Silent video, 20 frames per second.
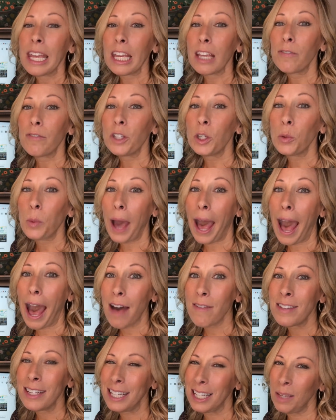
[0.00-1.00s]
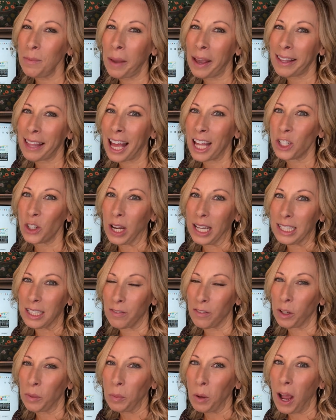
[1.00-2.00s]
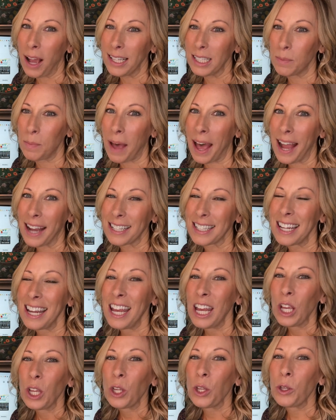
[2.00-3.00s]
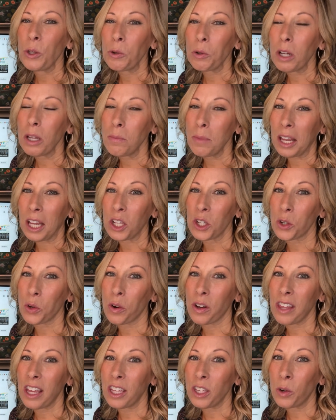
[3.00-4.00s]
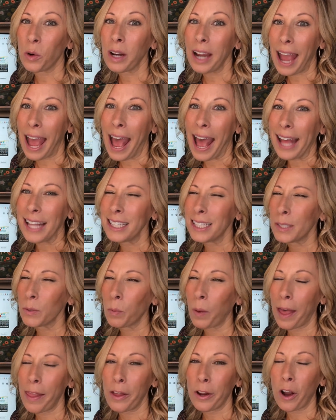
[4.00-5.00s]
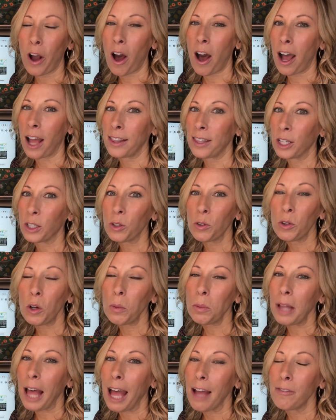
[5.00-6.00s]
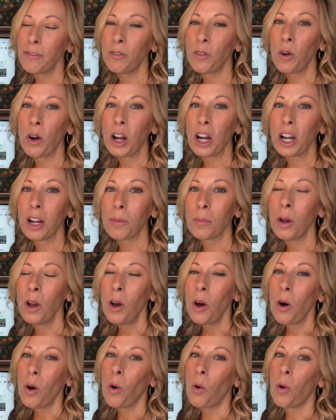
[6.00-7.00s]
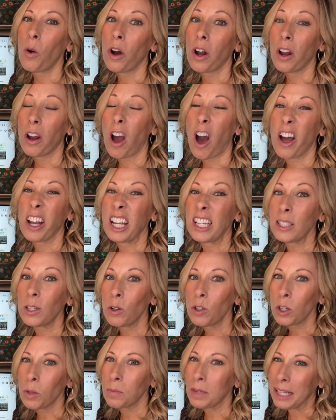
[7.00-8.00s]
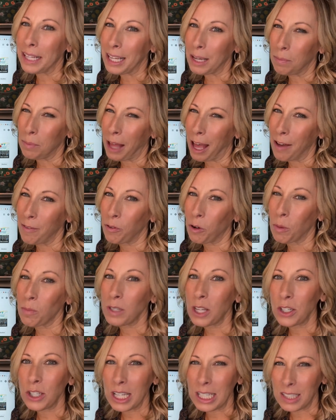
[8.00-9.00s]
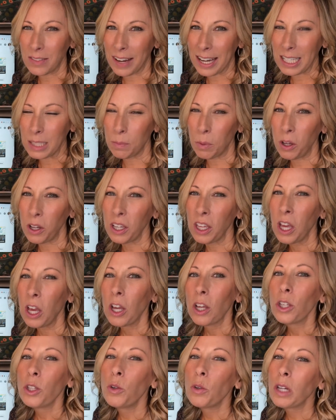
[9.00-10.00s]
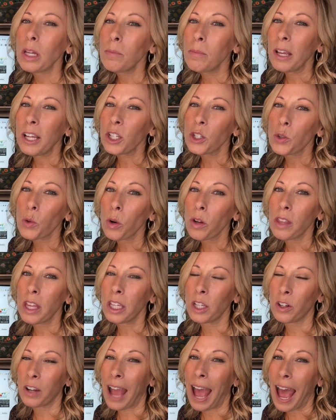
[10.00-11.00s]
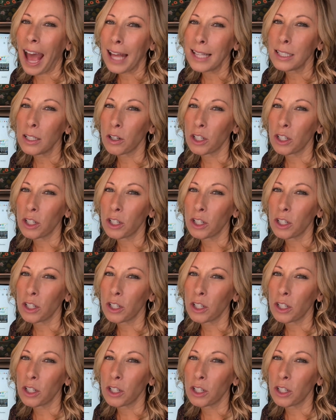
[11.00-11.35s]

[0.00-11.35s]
If you have an email address of your prospect, you can make sure that your ads, whether on the Google platform or on a social media platform such as Facebook, you can make sure that your ads